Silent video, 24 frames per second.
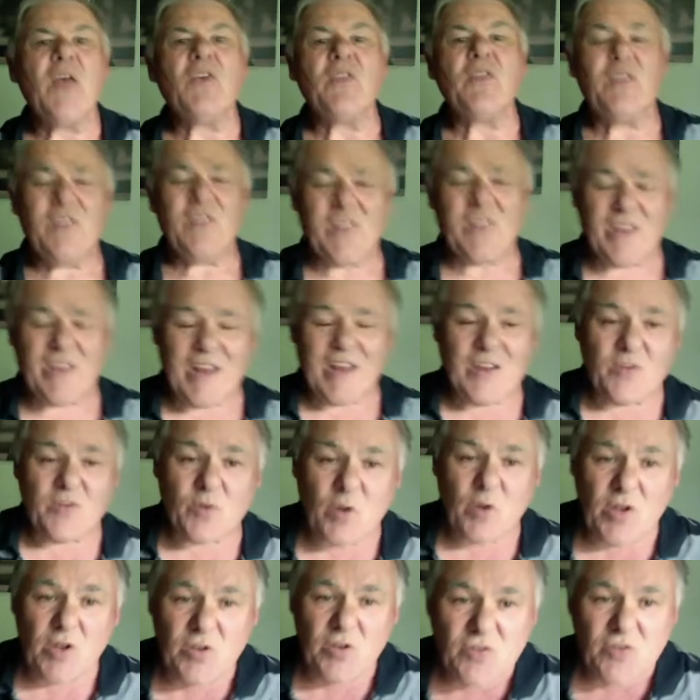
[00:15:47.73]
So
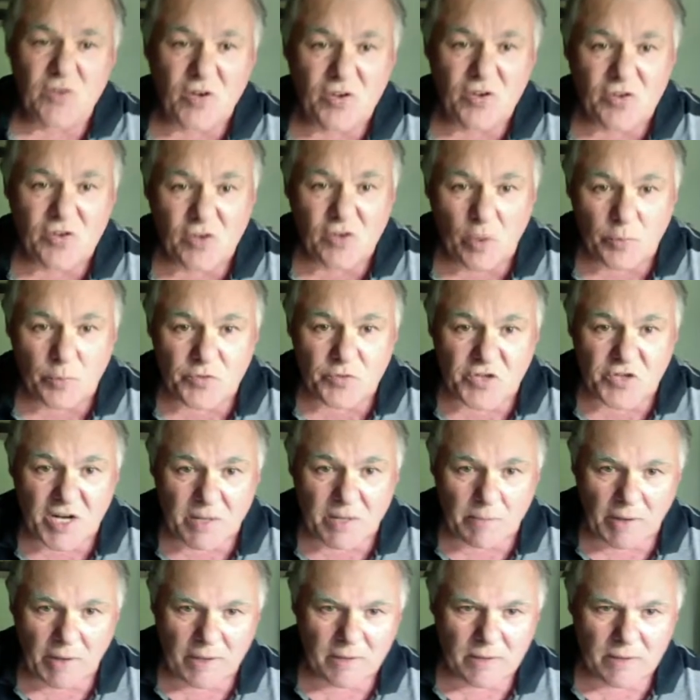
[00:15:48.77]
he's got to stop
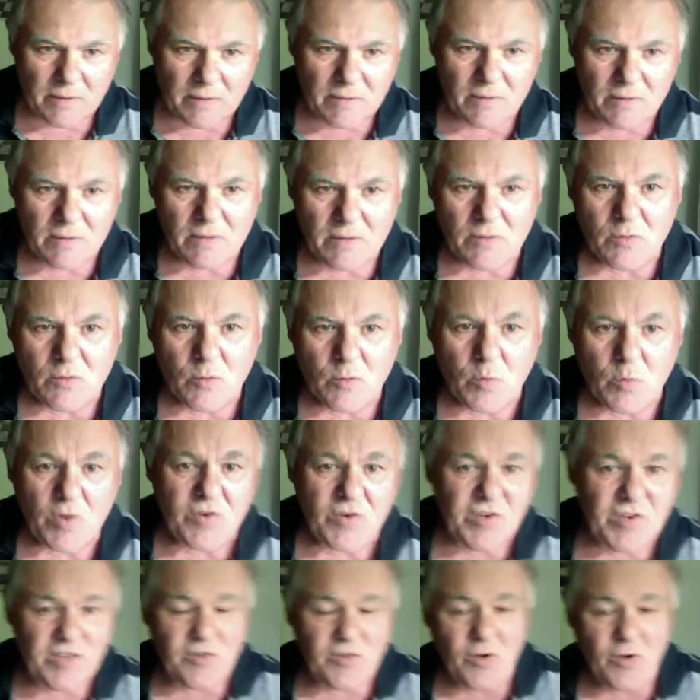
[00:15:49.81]
checkmate. What does
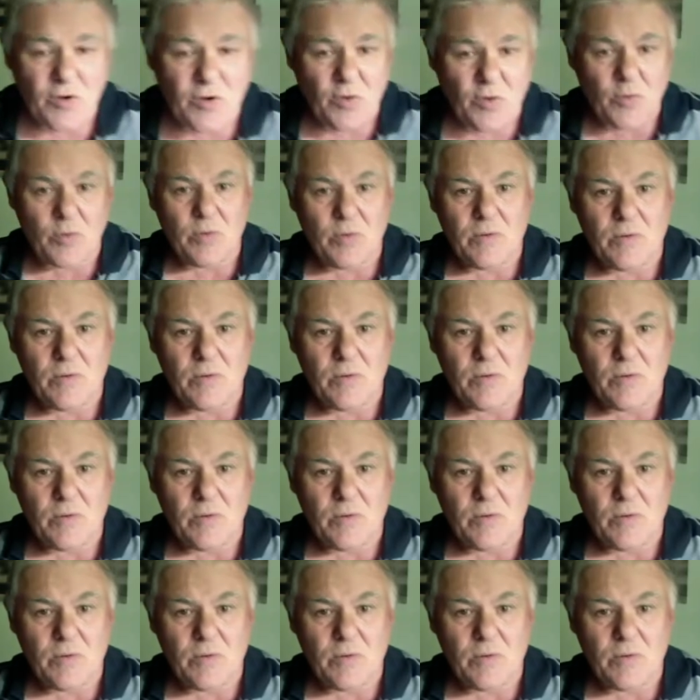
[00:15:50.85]
he do?